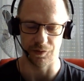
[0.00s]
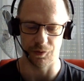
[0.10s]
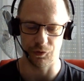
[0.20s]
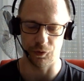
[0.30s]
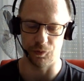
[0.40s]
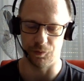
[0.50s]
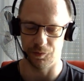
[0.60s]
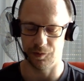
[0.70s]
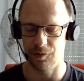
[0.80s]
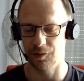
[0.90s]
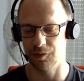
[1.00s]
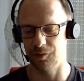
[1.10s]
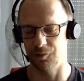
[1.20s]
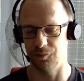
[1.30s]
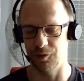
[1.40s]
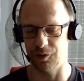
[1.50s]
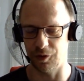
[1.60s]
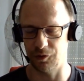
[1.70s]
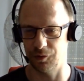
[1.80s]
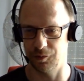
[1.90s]
are
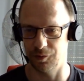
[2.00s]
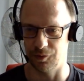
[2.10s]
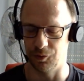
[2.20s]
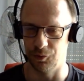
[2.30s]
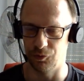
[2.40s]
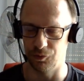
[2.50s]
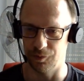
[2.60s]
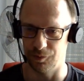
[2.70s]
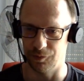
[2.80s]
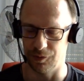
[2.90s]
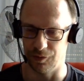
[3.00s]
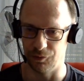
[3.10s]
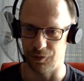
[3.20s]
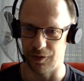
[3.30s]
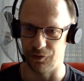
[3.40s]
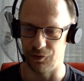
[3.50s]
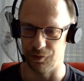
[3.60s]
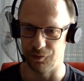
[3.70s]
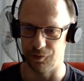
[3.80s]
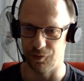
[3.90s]
not a huge fans
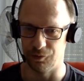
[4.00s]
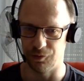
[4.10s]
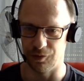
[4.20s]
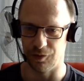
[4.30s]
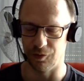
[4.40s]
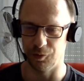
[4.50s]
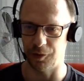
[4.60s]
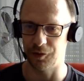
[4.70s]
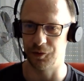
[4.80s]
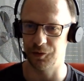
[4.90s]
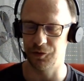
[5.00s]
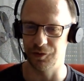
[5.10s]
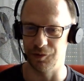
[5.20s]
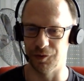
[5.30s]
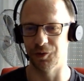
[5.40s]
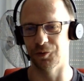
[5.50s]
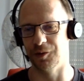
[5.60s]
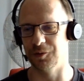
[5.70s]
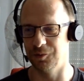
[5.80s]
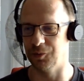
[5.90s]
of operators, even though
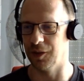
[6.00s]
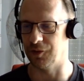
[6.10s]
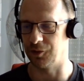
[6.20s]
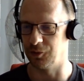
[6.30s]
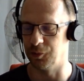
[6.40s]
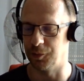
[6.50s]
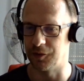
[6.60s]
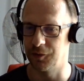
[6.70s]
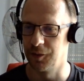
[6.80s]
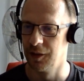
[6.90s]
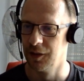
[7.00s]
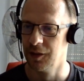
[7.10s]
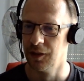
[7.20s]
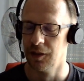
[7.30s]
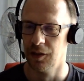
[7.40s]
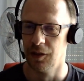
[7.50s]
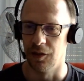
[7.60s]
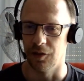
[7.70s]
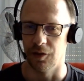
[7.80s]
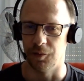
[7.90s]
we do have our own operator.
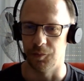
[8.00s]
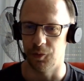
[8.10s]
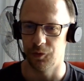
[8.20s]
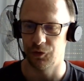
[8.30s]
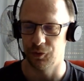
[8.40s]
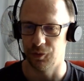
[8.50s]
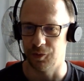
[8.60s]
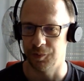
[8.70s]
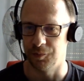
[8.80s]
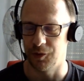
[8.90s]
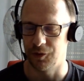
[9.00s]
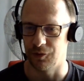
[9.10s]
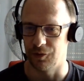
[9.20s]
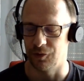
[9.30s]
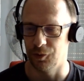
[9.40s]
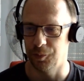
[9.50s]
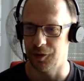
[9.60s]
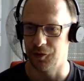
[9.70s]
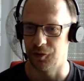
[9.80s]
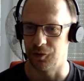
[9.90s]
Also, because the
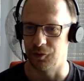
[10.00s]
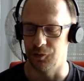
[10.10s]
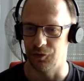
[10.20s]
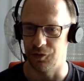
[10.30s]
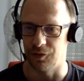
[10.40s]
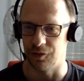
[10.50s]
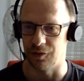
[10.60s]
operator used